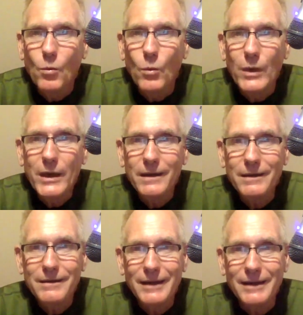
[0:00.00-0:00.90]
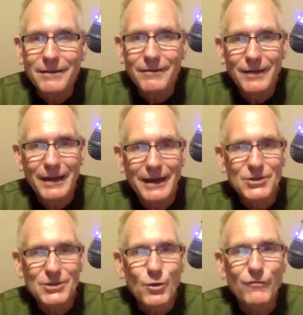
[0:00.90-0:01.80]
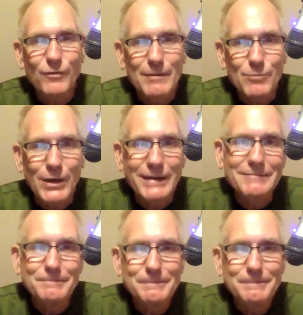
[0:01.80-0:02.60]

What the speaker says: it's good for my brain.